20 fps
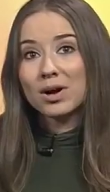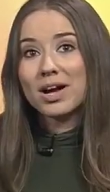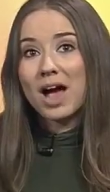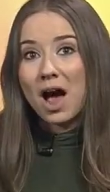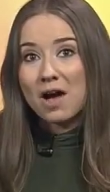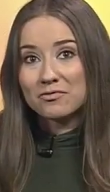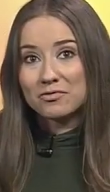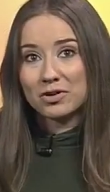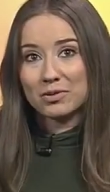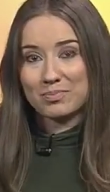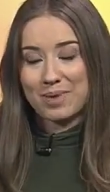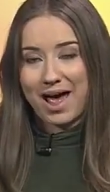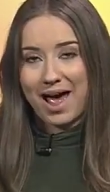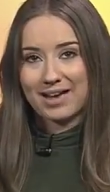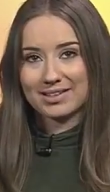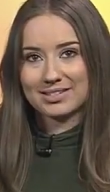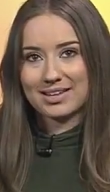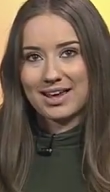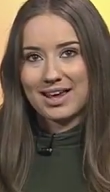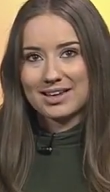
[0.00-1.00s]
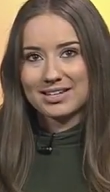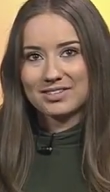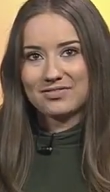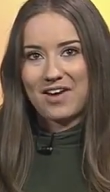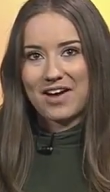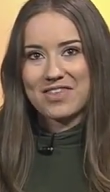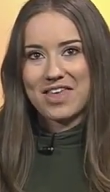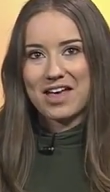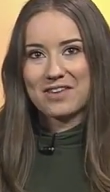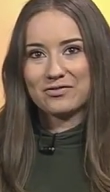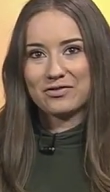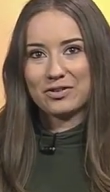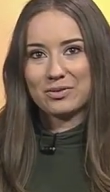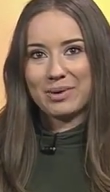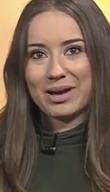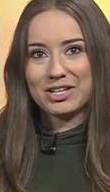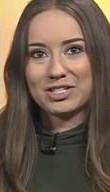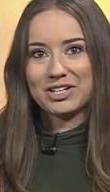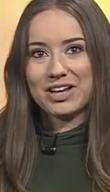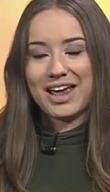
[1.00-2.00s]
comfort bags. To find that
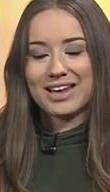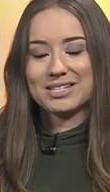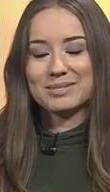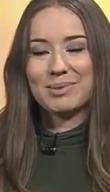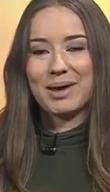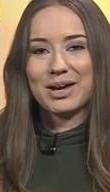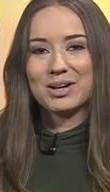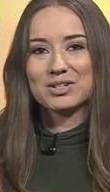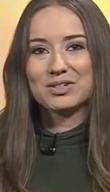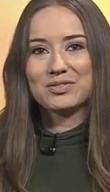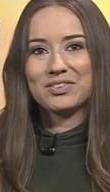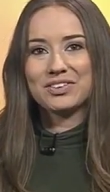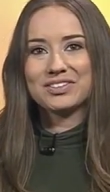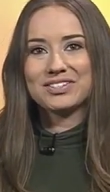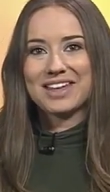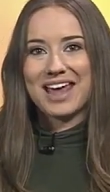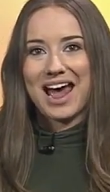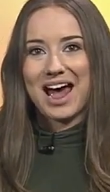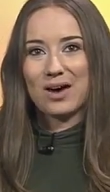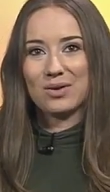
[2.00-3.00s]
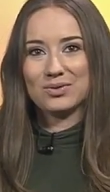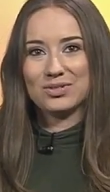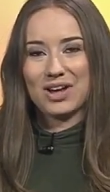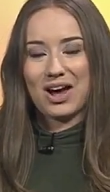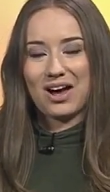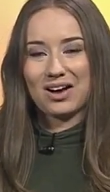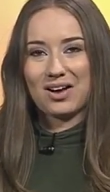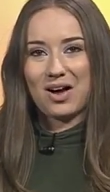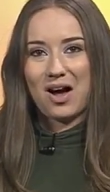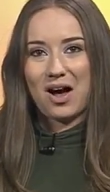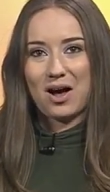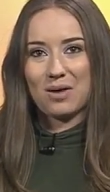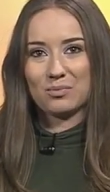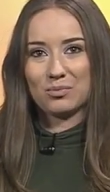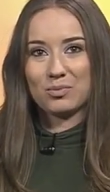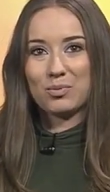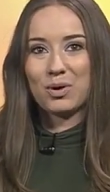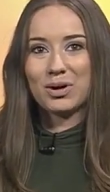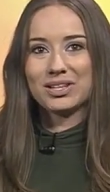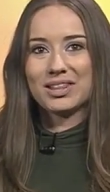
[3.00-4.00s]
information, head to bakersfield now dot com.
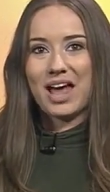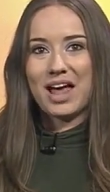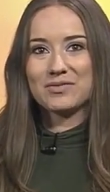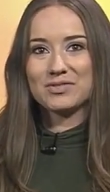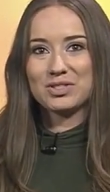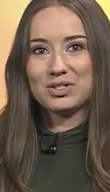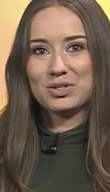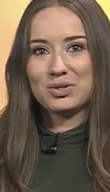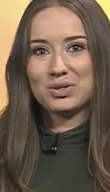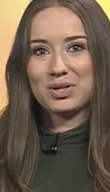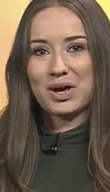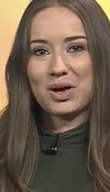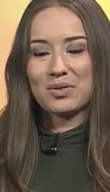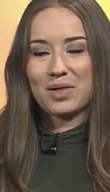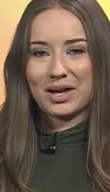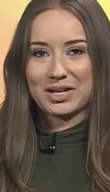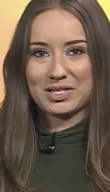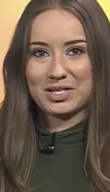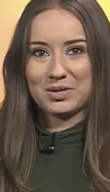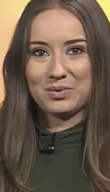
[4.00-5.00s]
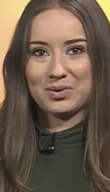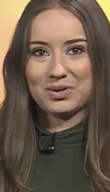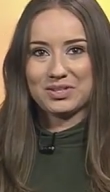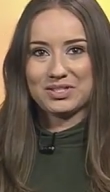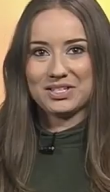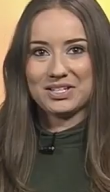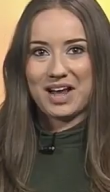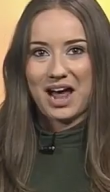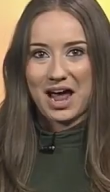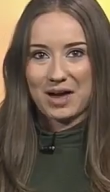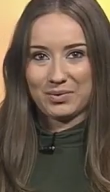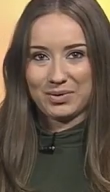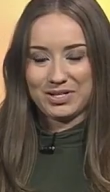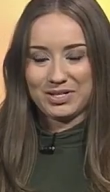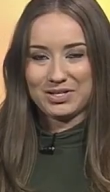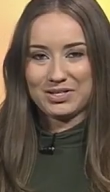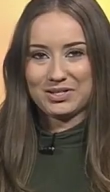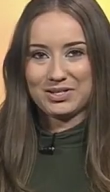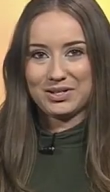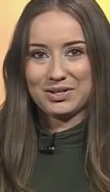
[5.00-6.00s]
Reporting live in studio, Lexi Wilson,
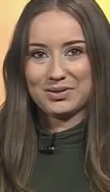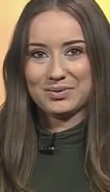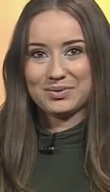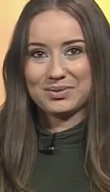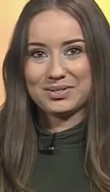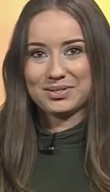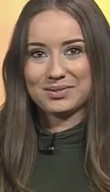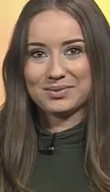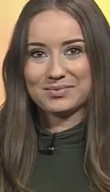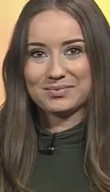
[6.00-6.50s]
Eyewitness News.